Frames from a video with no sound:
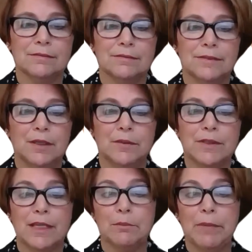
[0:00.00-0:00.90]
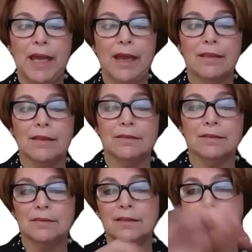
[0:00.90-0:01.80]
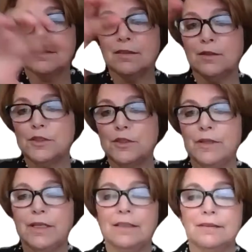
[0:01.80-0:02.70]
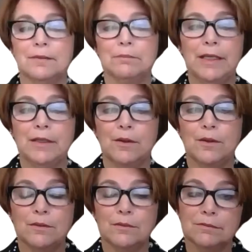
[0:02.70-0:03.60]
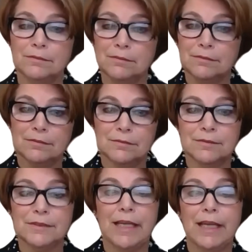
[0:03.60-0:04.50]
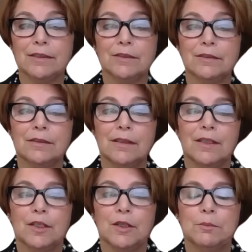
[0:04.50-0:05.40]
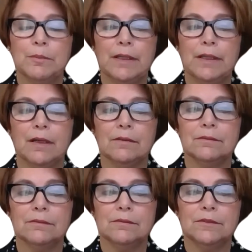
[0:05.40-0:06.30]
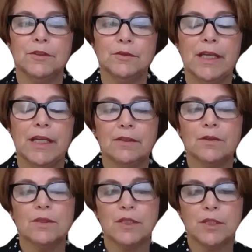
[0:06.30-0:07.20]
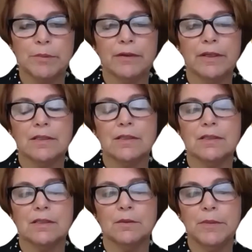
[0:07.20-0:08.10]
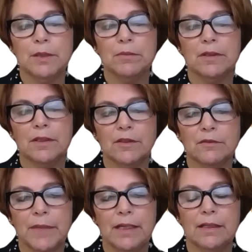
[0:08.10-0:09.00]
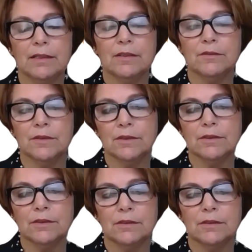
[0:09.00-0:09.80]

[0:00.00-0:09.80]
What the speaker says: it's like a path, and it doesn't go straight. It might go diagonal, but you take those experiences and the people that you've met and you've learned